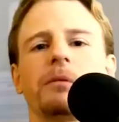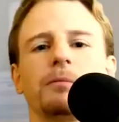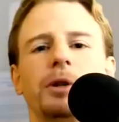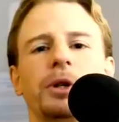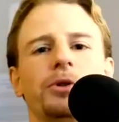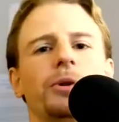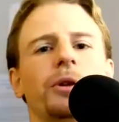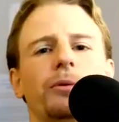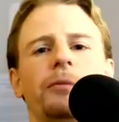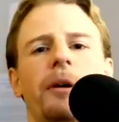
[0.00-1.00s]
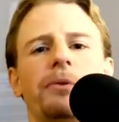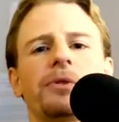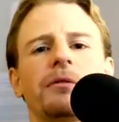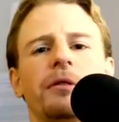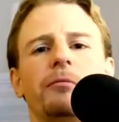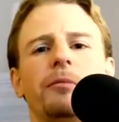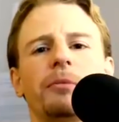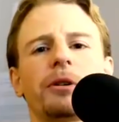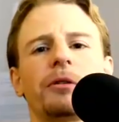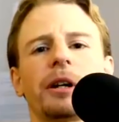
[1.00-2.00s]
between two and three months if i
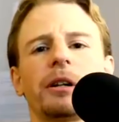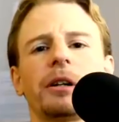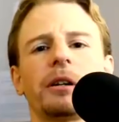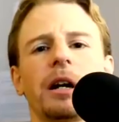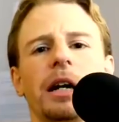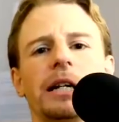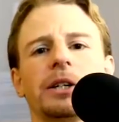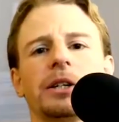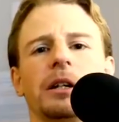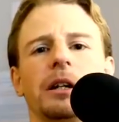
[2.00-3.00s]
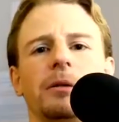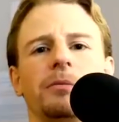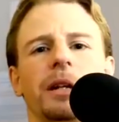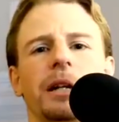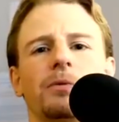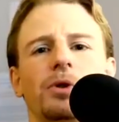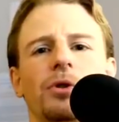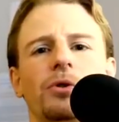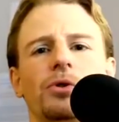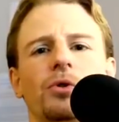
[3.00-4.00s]
remember correctly and mm-hmm. um, that was
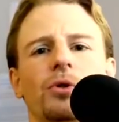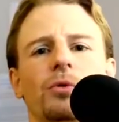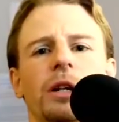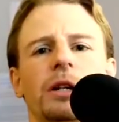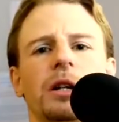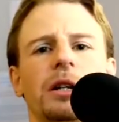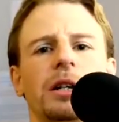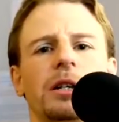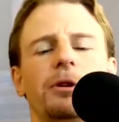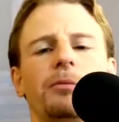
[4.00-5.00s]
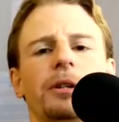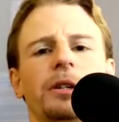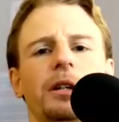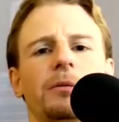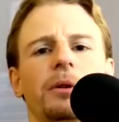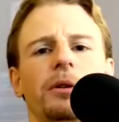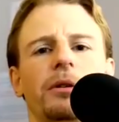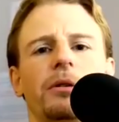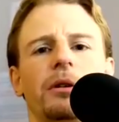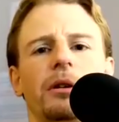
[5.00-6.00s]
also when i started experimenting
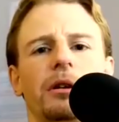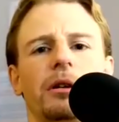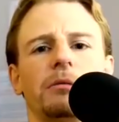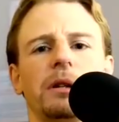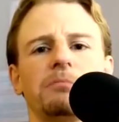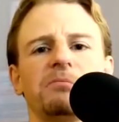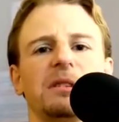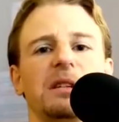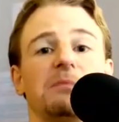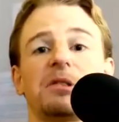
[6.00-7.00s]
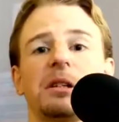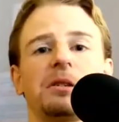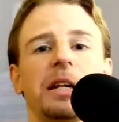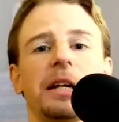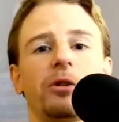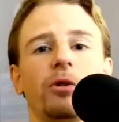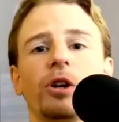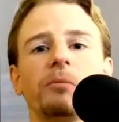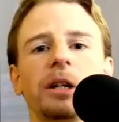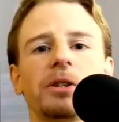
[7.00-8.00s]
with uh, Started taking in
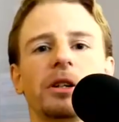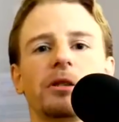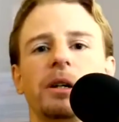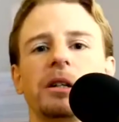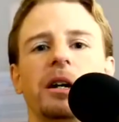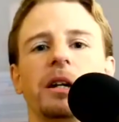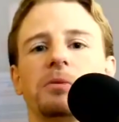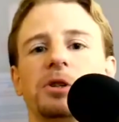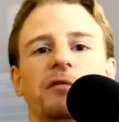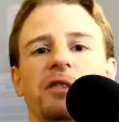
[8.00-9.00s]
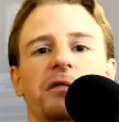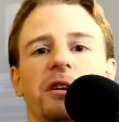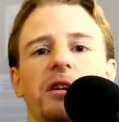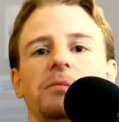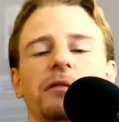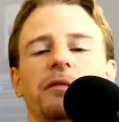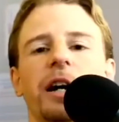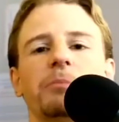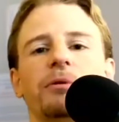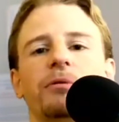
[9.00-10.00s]
organ meats into my diet, which I've never never
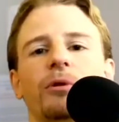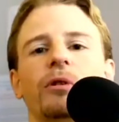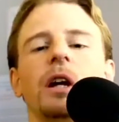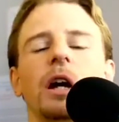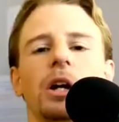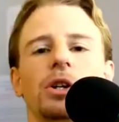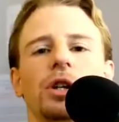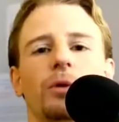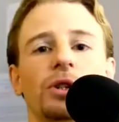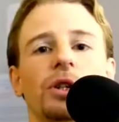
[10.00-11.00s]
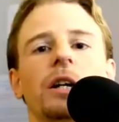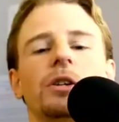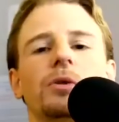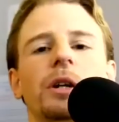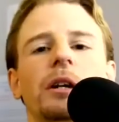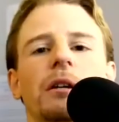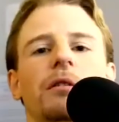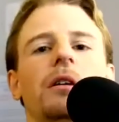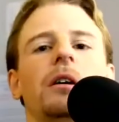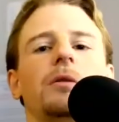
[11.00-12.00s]
had before. So I was starting to eat liver,
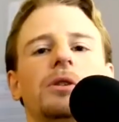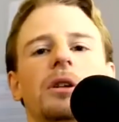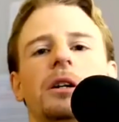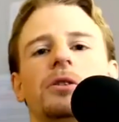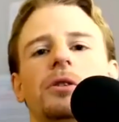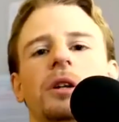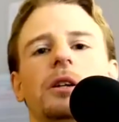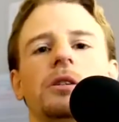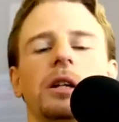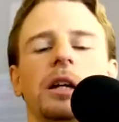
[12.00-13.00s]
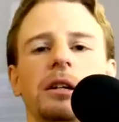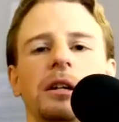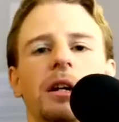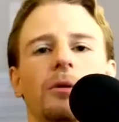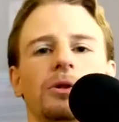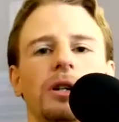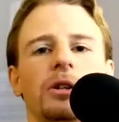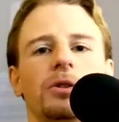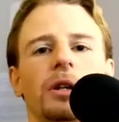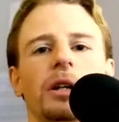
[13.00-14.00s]
I was starting to eat kidney, I was
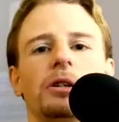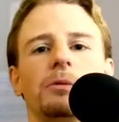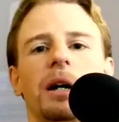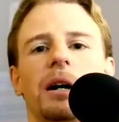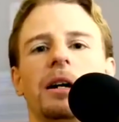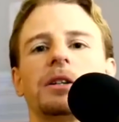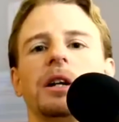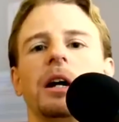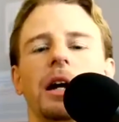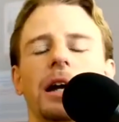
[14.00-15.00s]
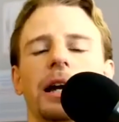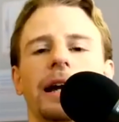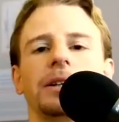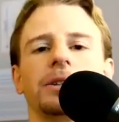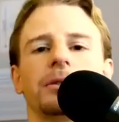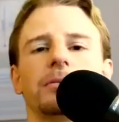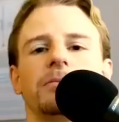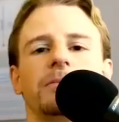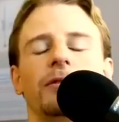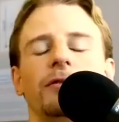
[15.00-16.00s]
starting to eat heart, and
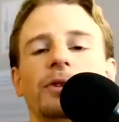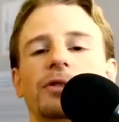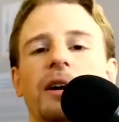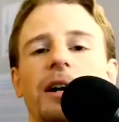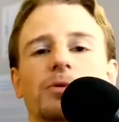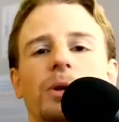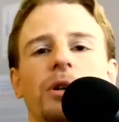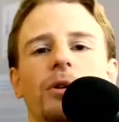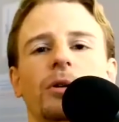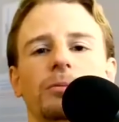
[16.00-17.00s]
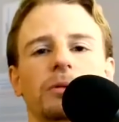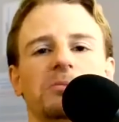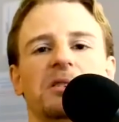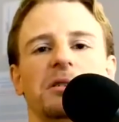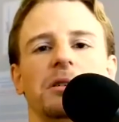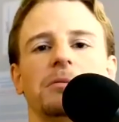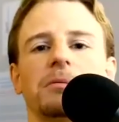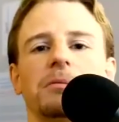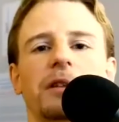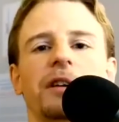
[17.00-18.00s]
you know, from as far as we know, the
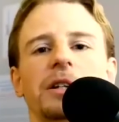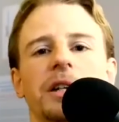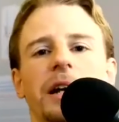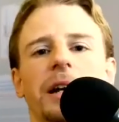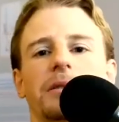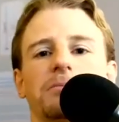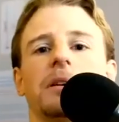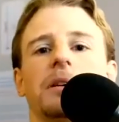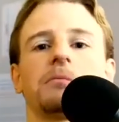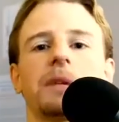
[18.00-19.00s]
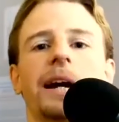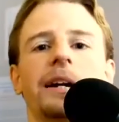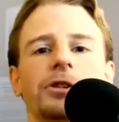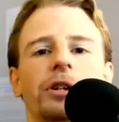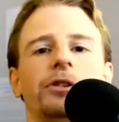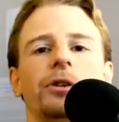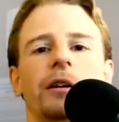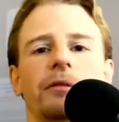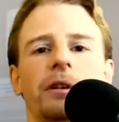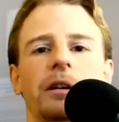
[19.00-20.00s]
liver intake uh, can actually do
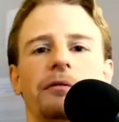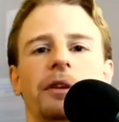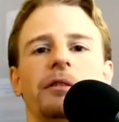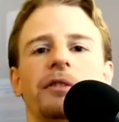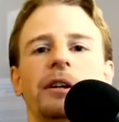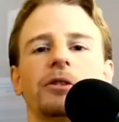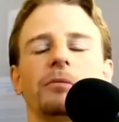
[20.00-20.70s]
have uh, have that effect on